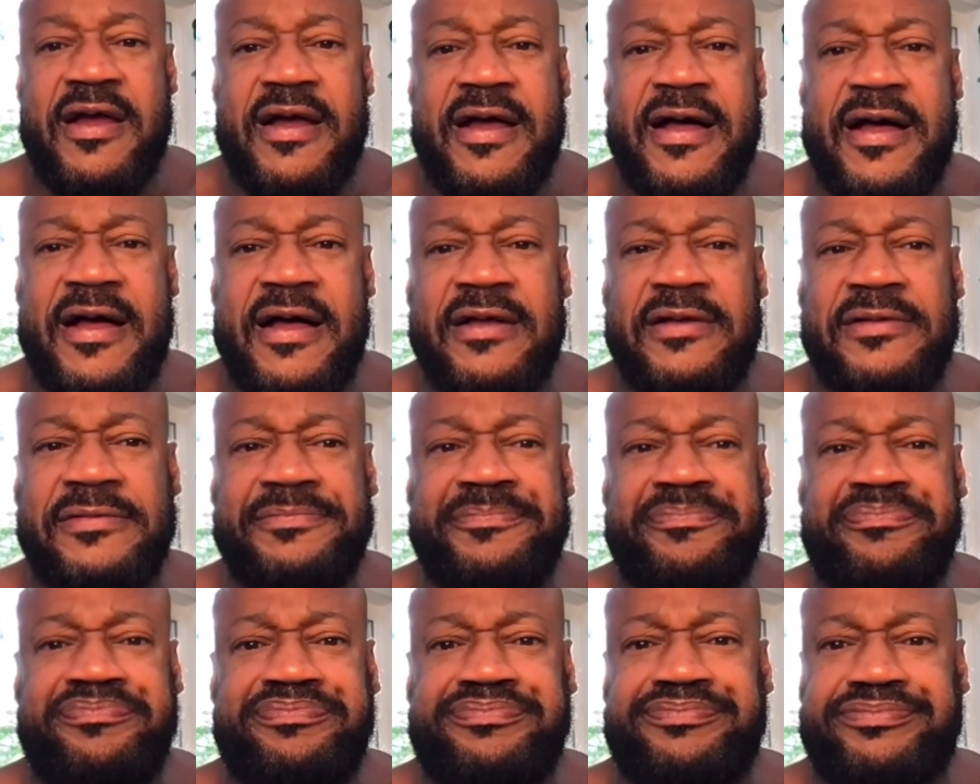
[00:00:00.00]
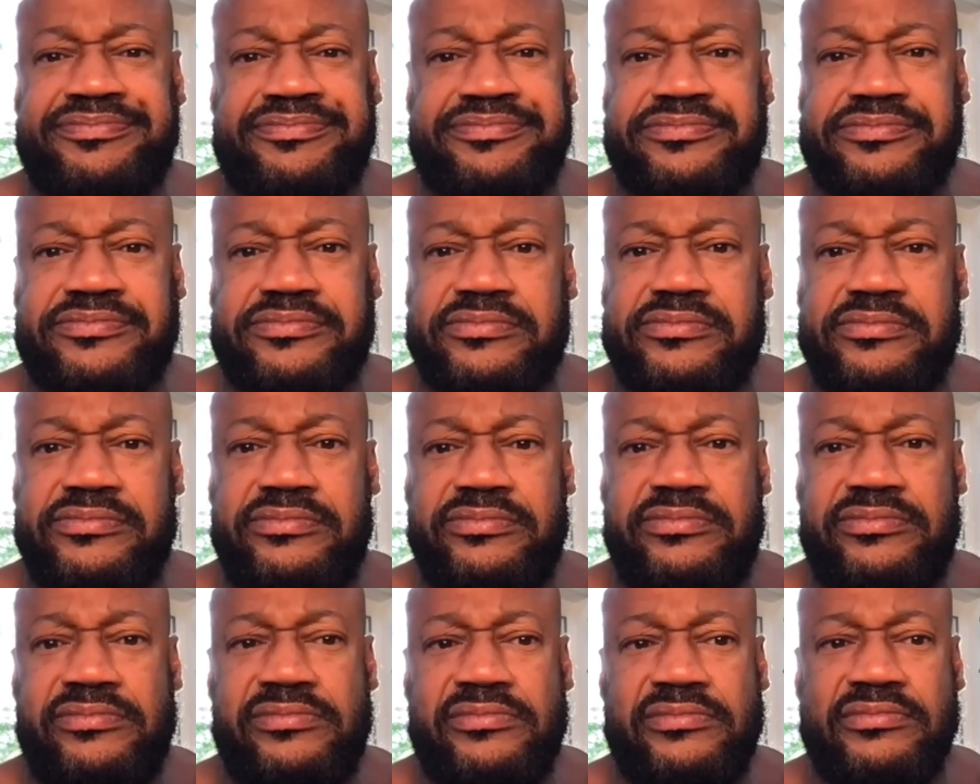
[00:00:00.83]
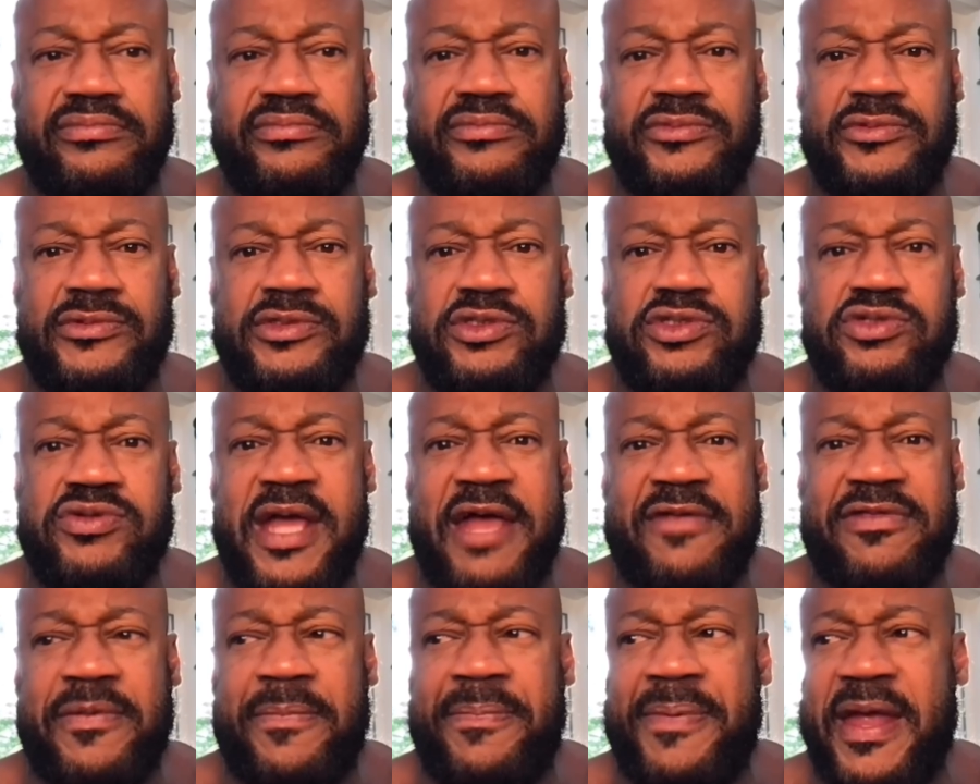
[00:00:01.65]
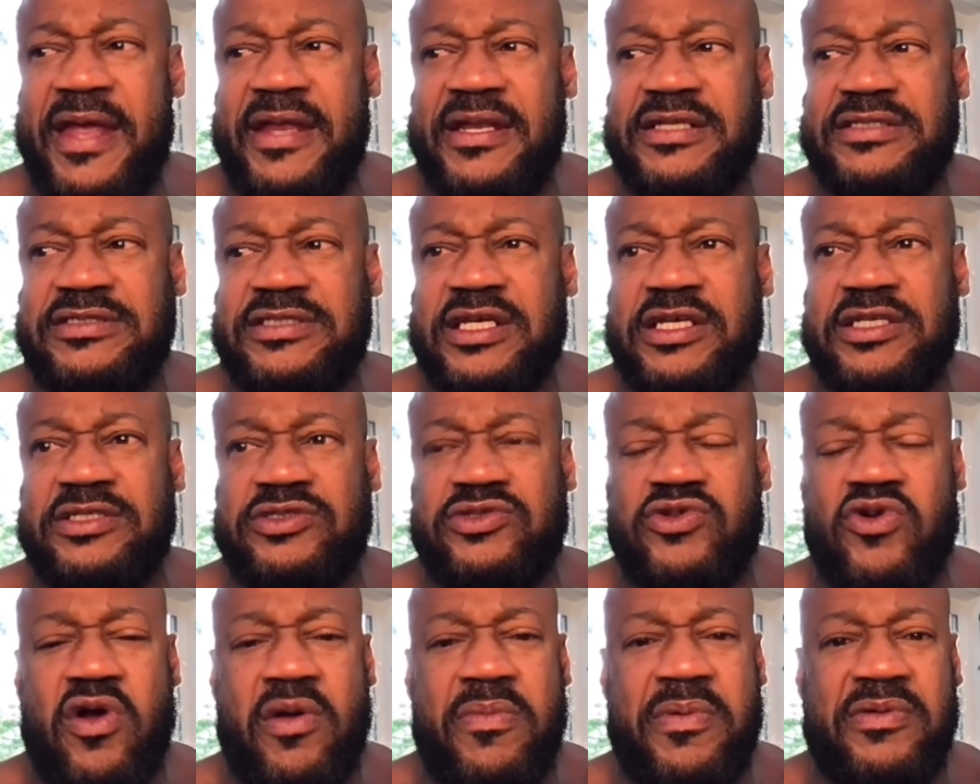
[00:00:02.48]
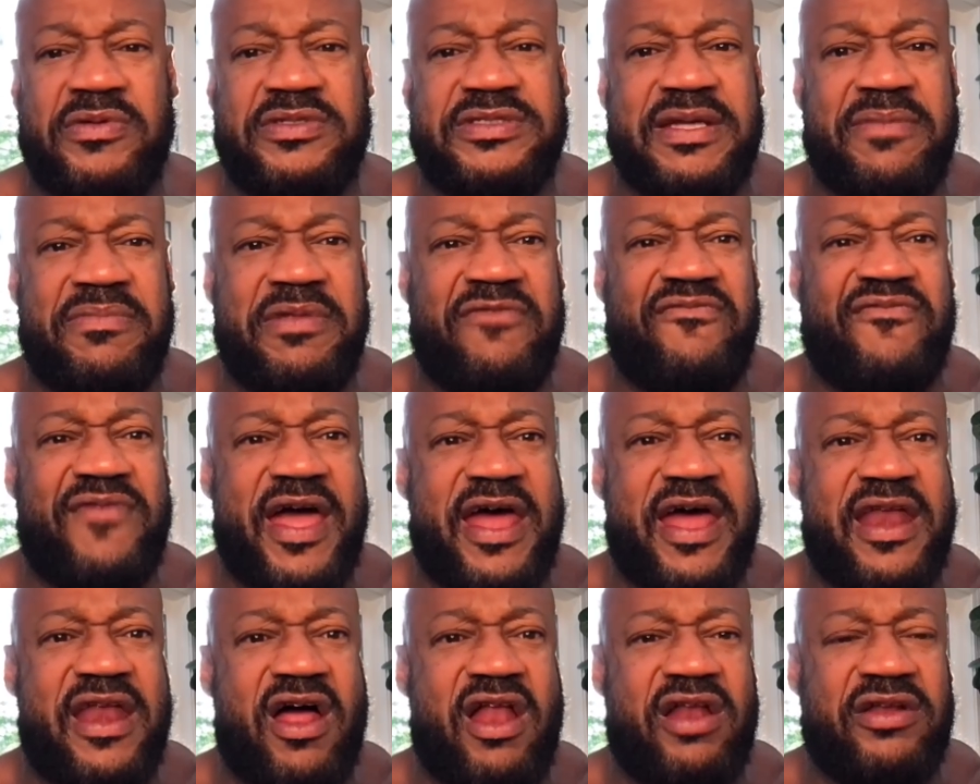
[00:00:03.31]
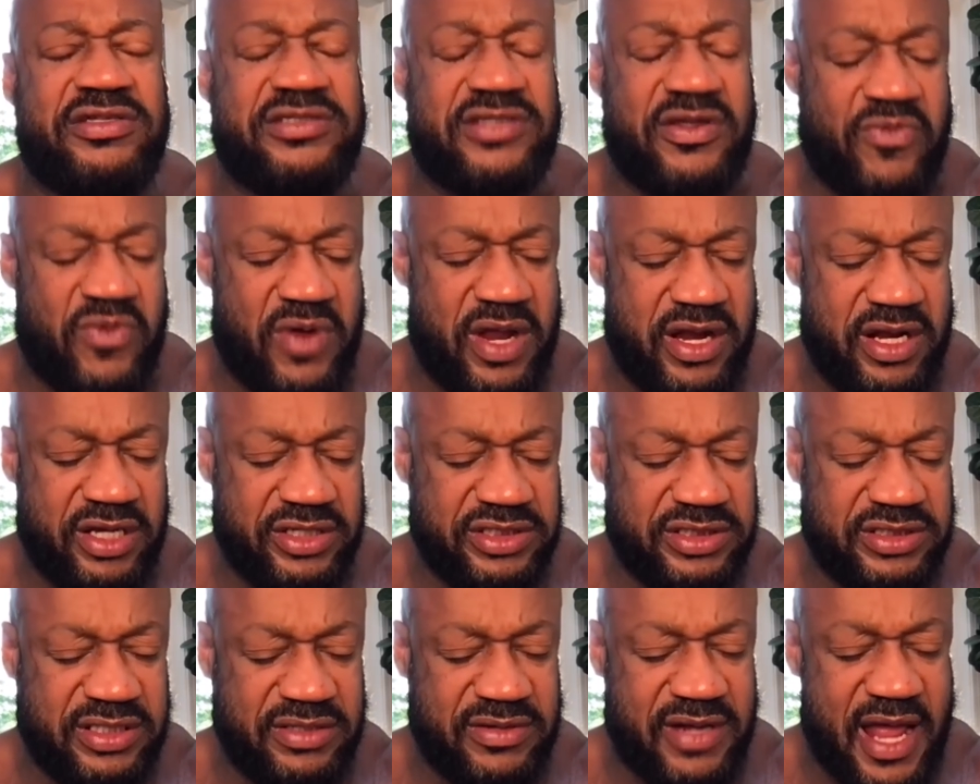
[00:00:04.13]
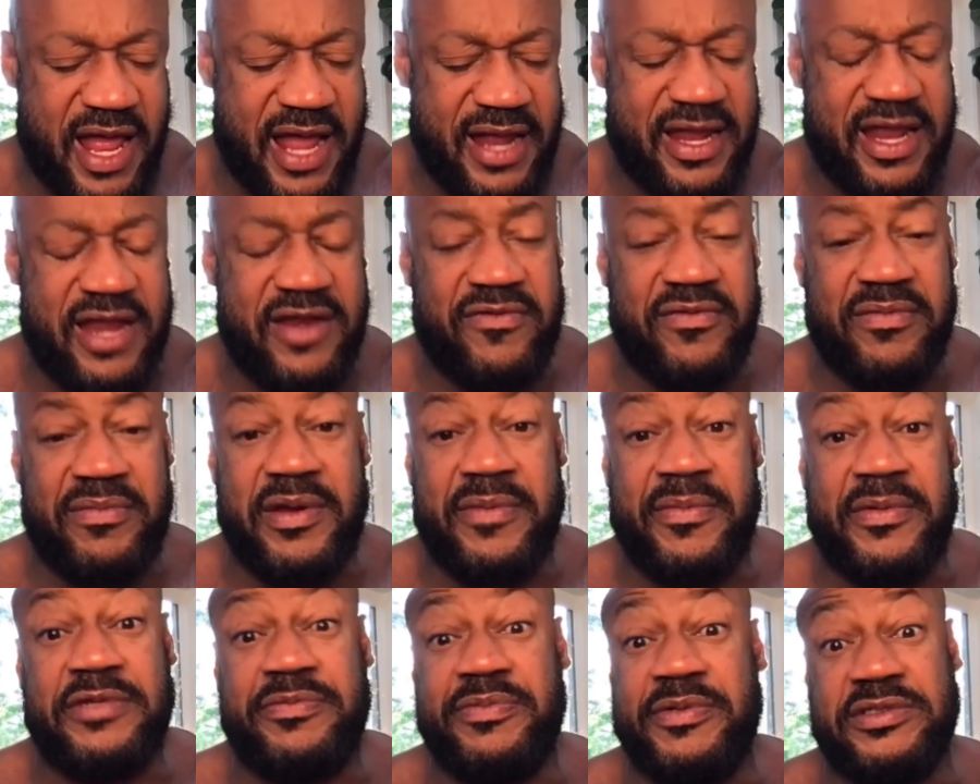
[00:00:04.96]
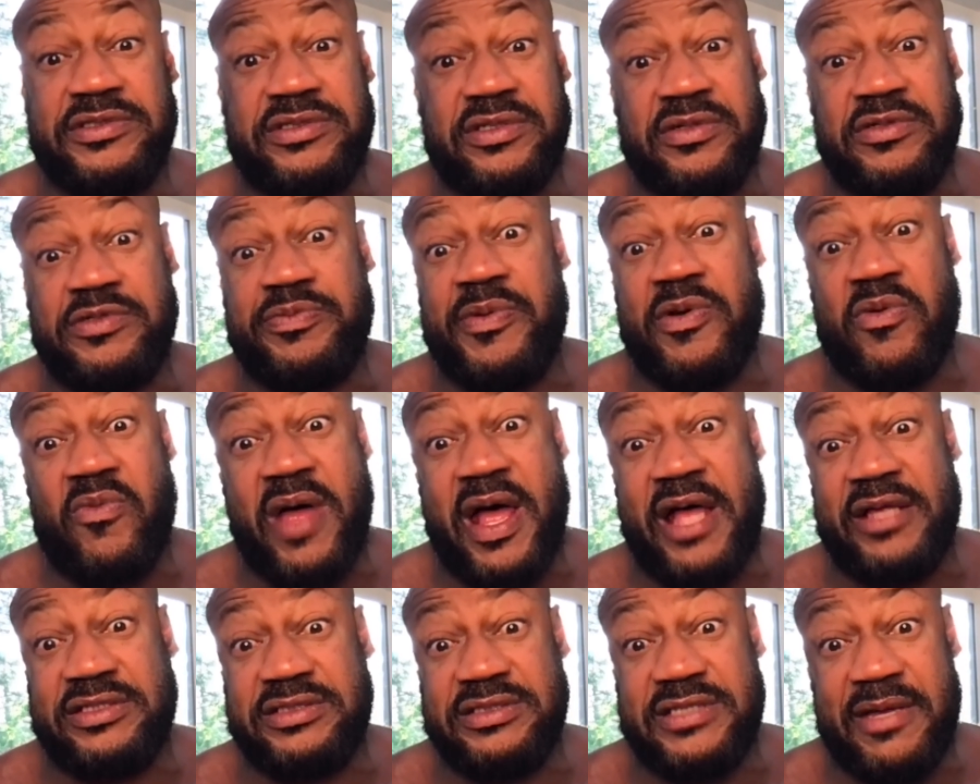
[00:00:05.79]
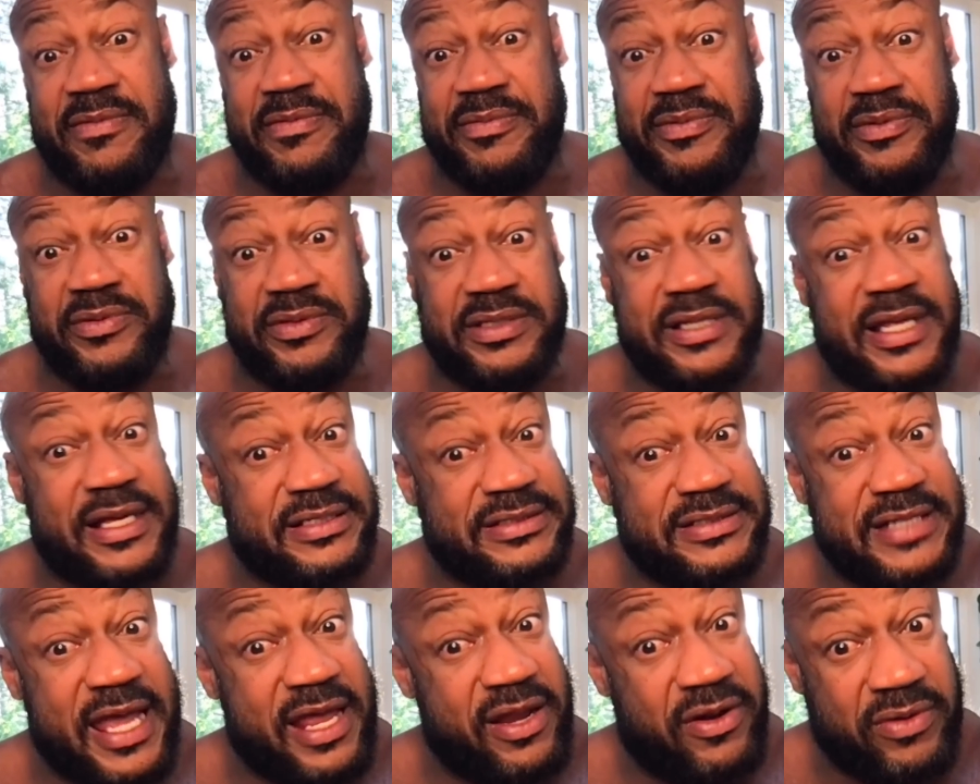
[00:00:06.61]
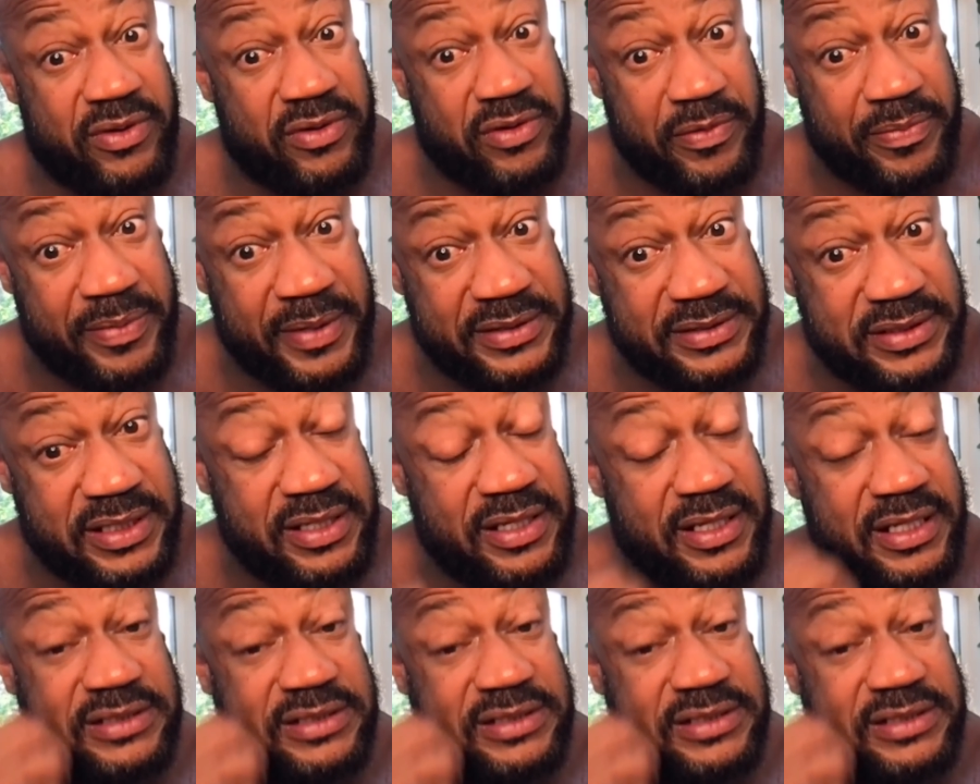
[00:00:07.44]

You have to pay this exorbitant $75 or $100. I can't even remember. It's been a while since I've been booted. Like I said, I don't go to place.